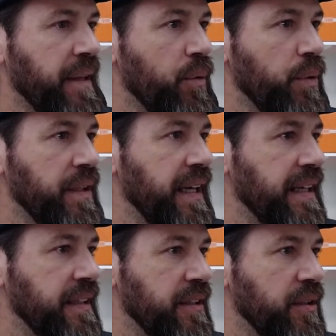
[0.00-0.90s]
We got
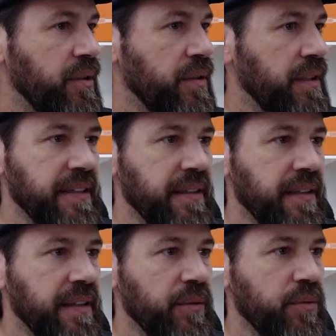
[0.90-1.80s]
to go
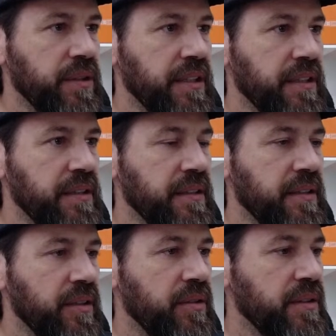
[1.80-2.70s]
and we'll get it
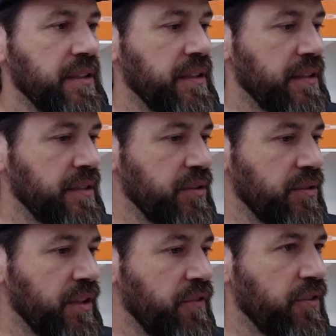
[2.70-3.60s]
going here, do
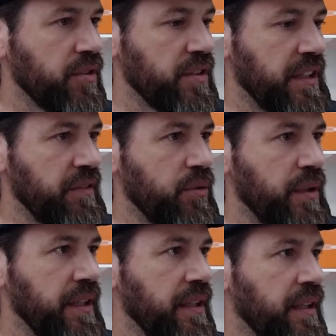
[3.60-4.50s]
our first
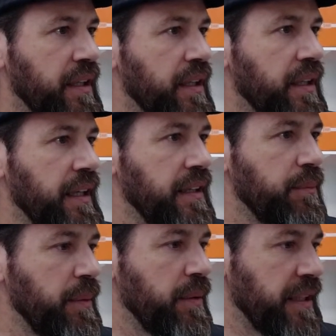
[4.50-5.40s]
giveaway. And then
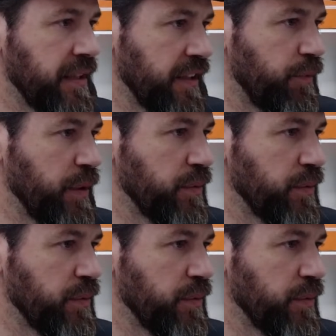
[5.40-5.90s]
maybe that'll give people